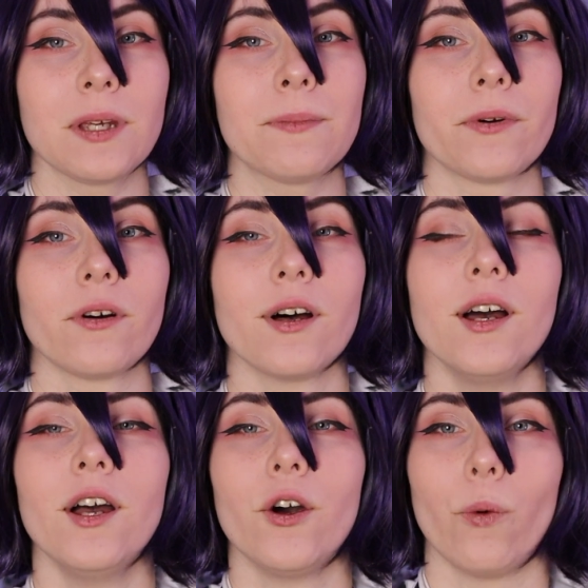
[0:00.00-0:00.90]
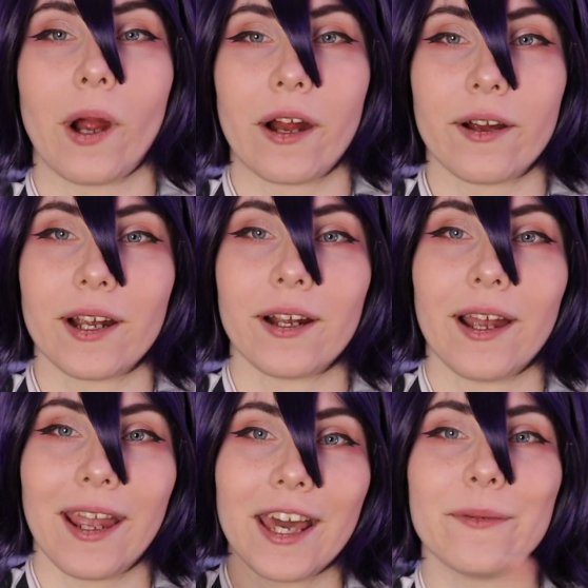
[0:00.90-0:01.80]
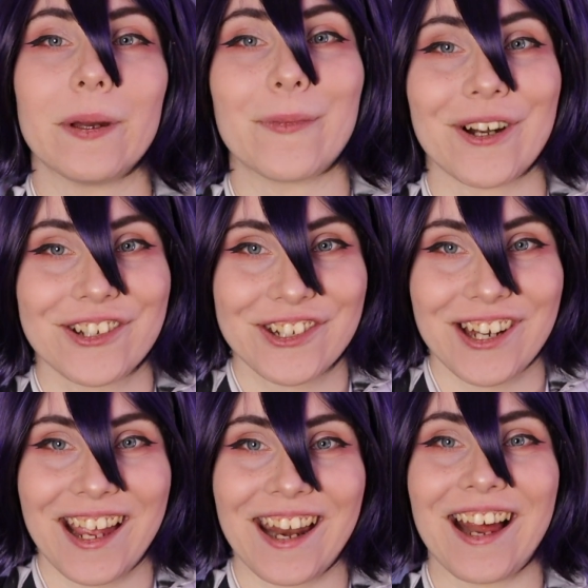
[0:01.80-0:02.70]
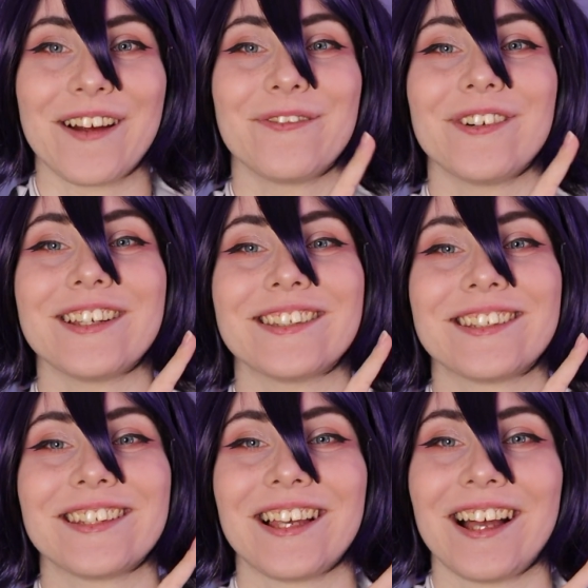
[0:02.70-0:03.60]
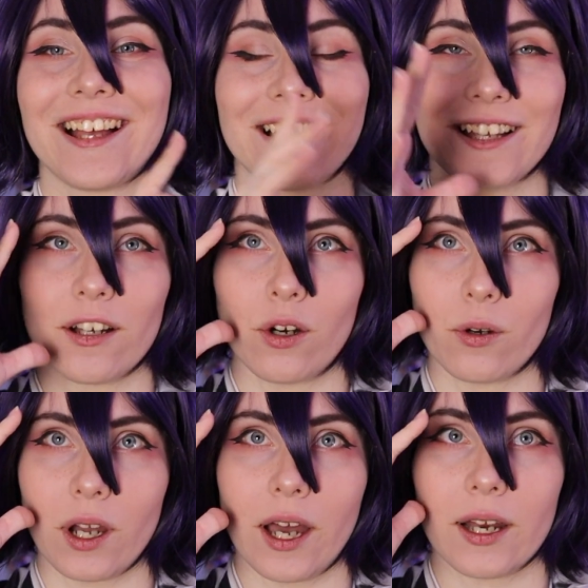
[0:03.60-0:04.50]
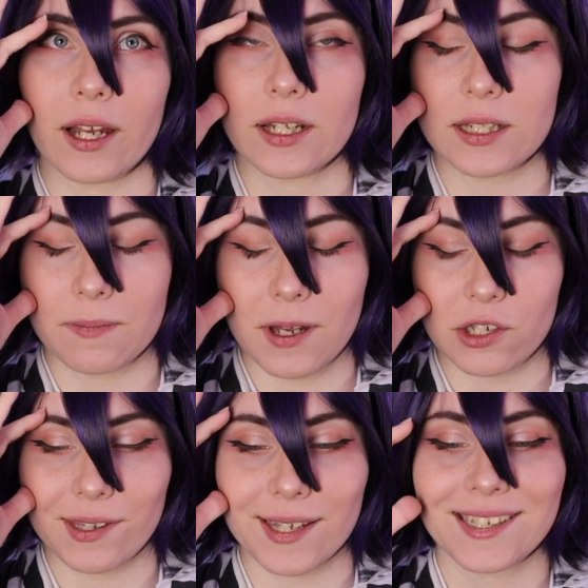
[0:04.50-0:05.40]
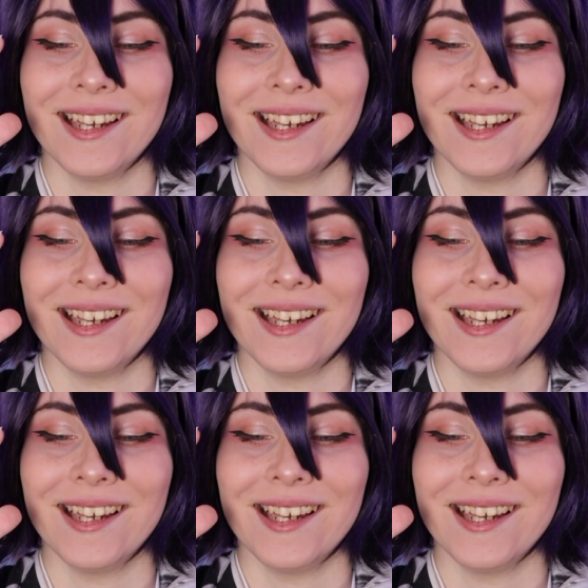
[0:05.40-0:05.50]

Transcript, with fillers: people wearing anime merch. And I was, oh god, I need to mention this.